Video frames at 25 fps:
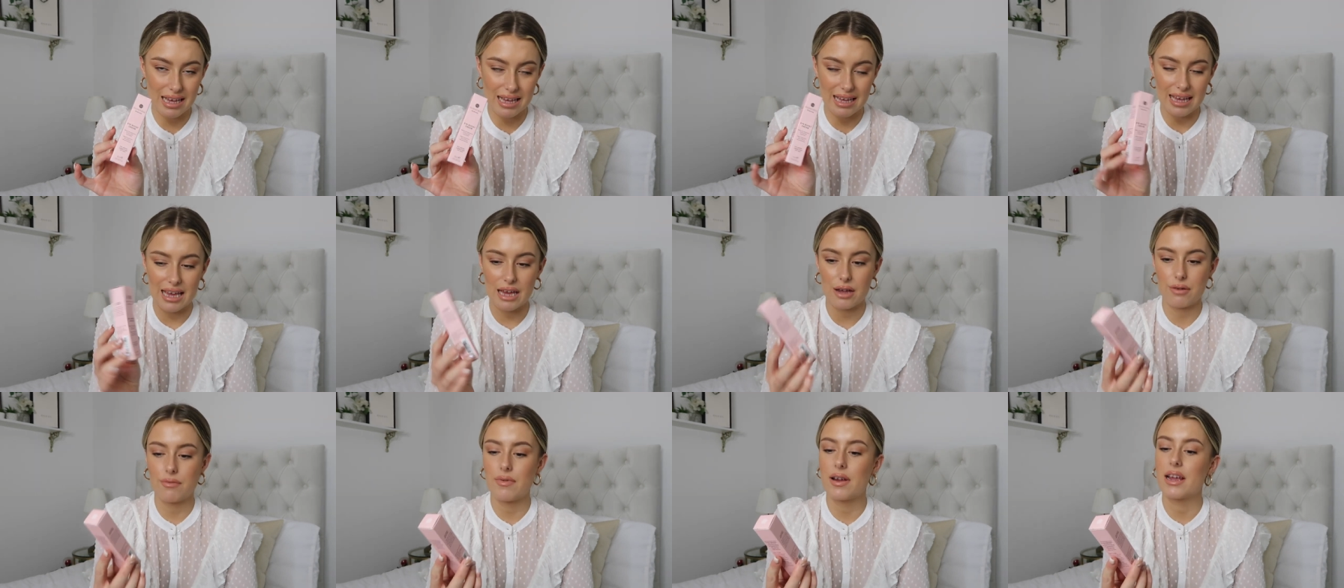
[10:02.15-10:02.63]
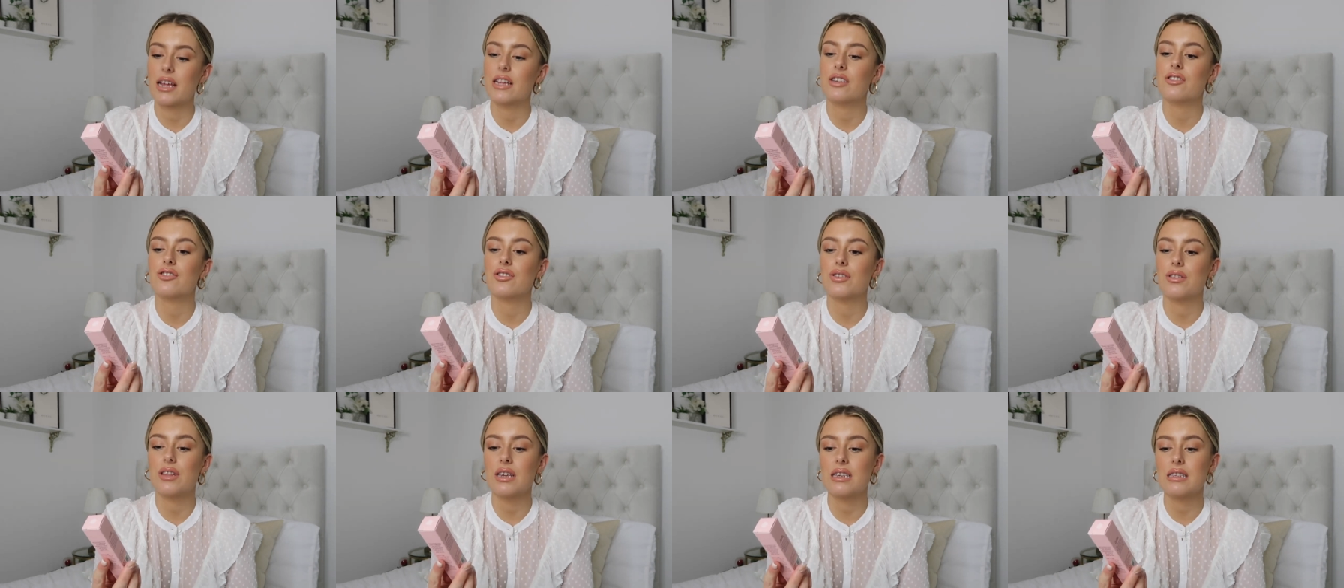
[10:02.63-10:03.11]
skincare
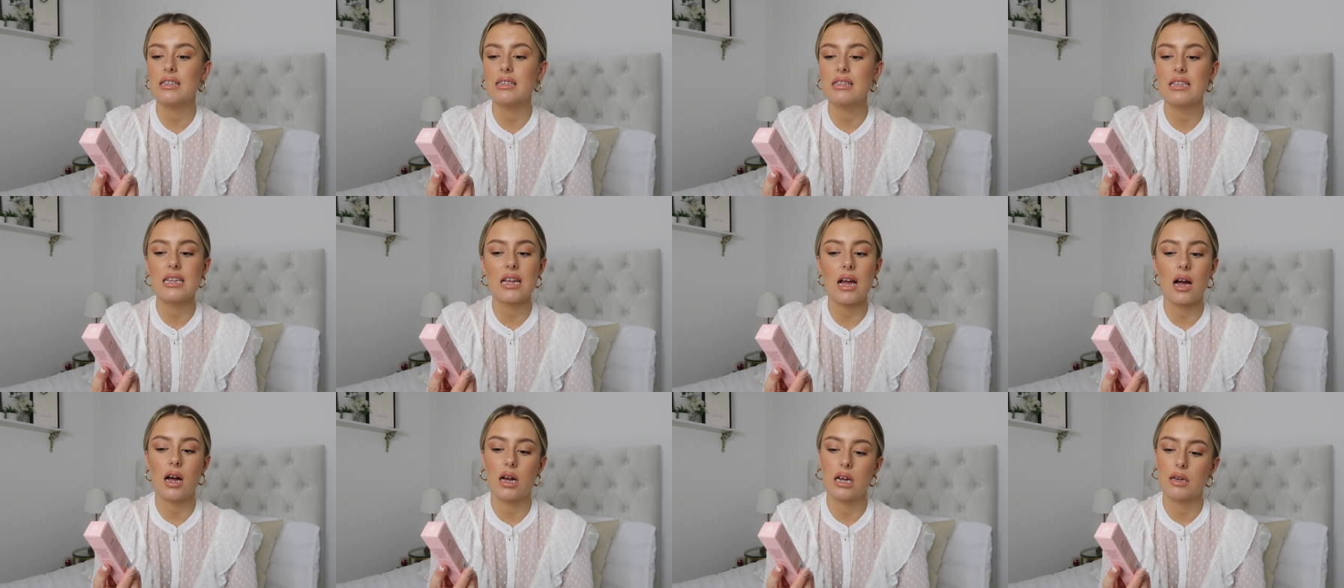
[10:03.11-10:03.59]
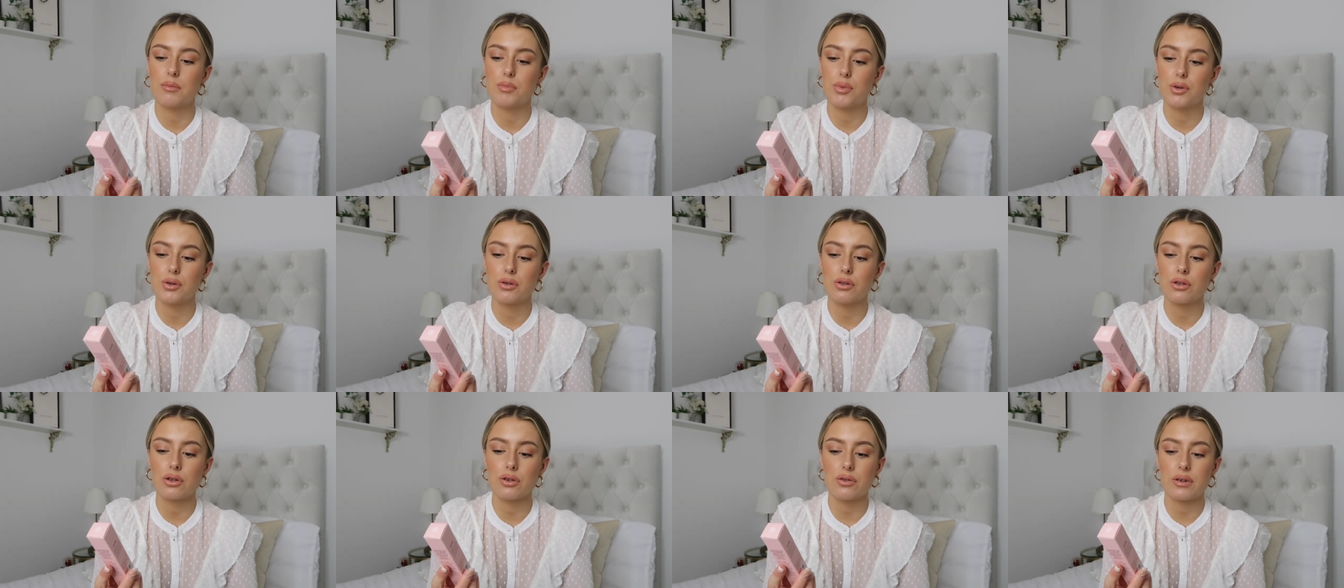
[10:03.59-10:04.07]
range. So this is the Eye
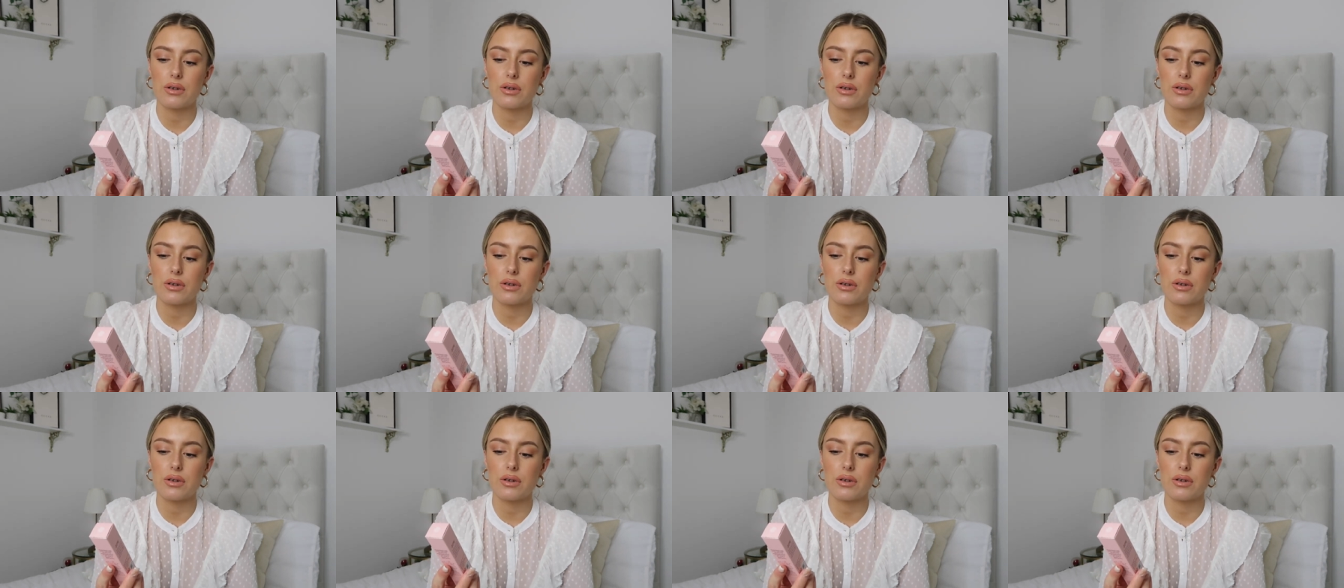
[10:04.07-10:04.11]
Boost